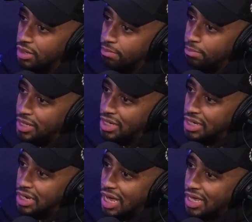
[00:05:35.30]

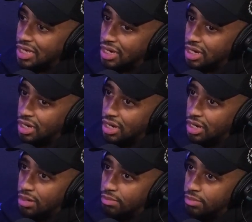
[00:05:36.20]
Meaning like
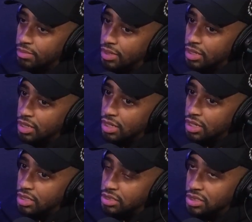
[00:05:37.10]
some
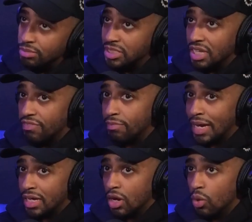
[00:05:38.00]
stuff
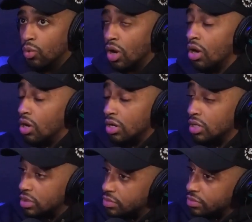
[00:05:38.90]
might go wrong
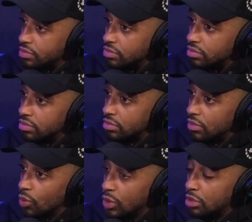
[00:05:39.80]

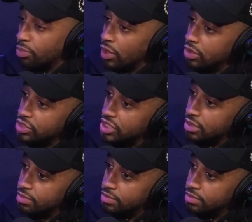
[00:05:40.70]
with the partnership.